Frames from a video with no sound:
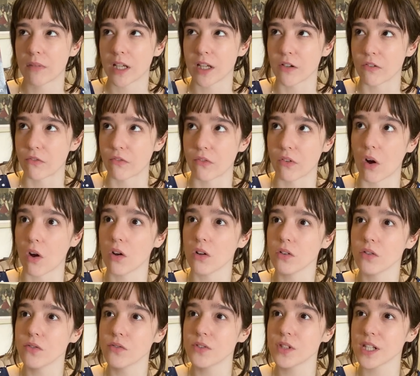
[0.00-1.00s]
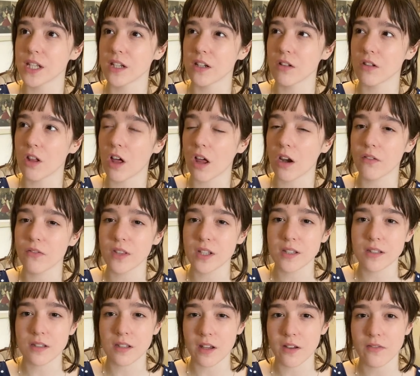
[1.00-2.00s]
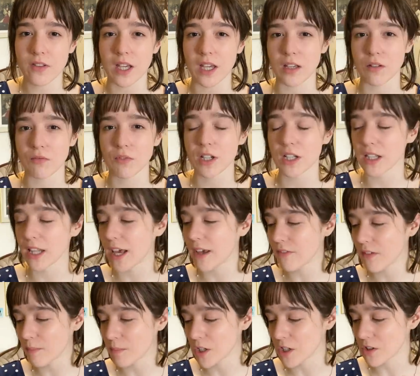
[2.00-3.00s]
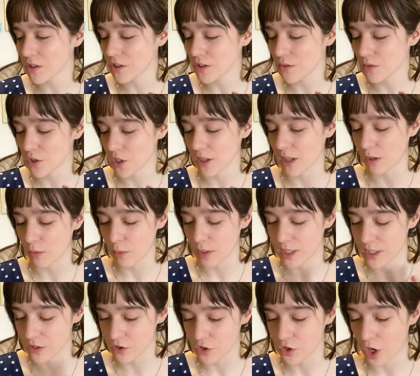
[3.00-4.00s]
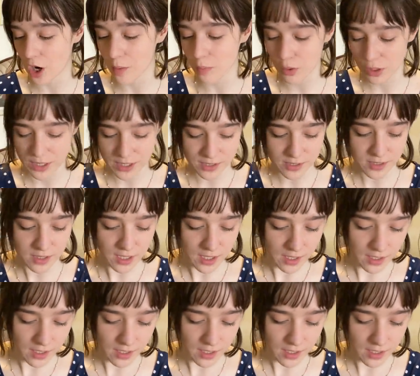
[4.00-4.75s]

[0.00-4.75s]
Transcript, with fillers: involved in a lot of this stuff, like in real life. I'm not too sure like what his job was.